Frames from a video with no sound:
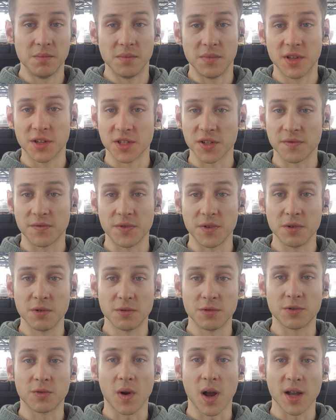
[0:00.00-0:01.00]
There's a few
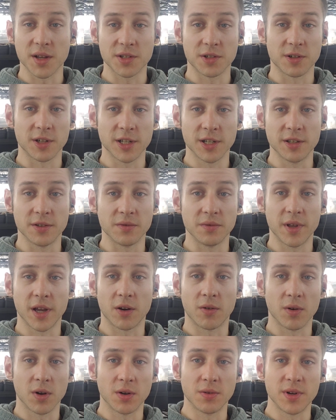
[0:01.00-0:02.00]
Drosera that
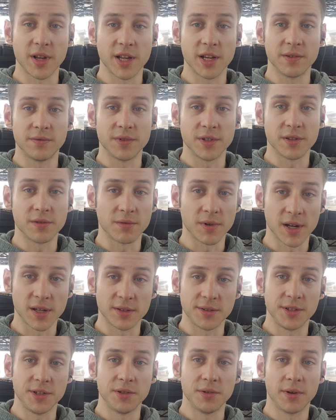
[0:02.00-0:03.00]
grow natively
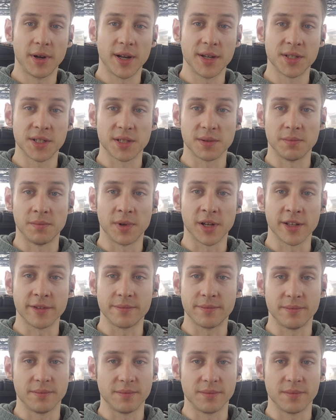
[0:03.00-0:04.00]
throughout the U.S., but
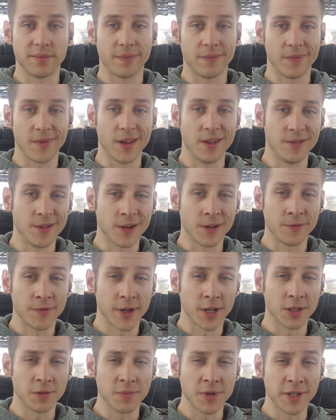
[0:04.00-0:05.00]
their
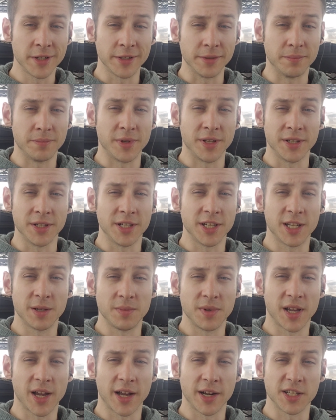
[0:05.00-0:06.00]
availability can
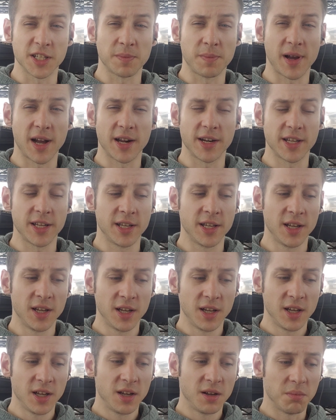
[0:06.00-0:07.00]
be kind of spotty.
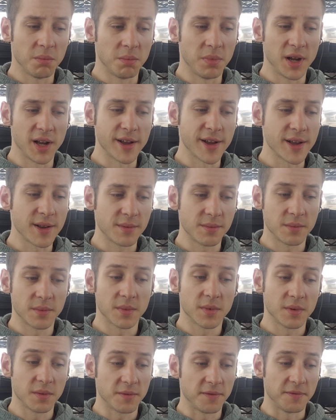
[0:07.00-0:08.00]
But
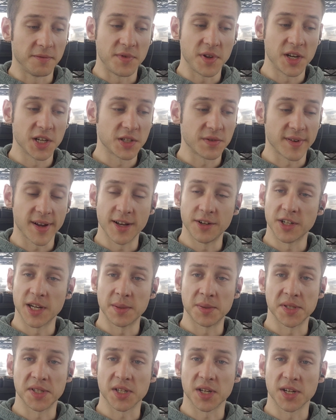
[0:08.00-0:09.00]
Venus
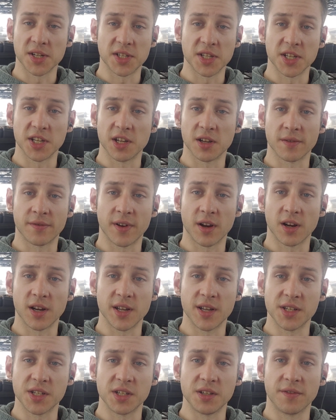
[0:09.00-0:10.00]
flytraps and Sarracenia are
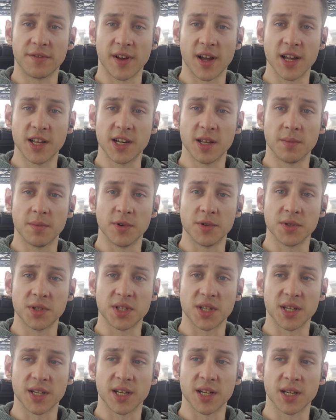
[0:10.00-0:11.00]
very easy to find at
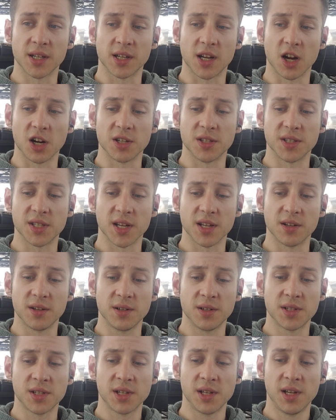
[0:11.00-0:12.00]
most garden
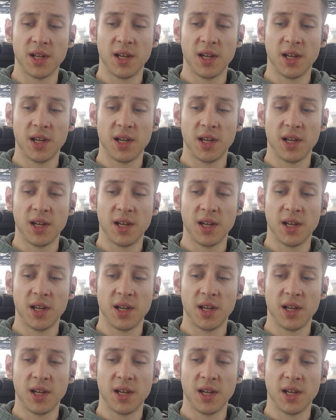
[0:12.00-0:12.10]
centers,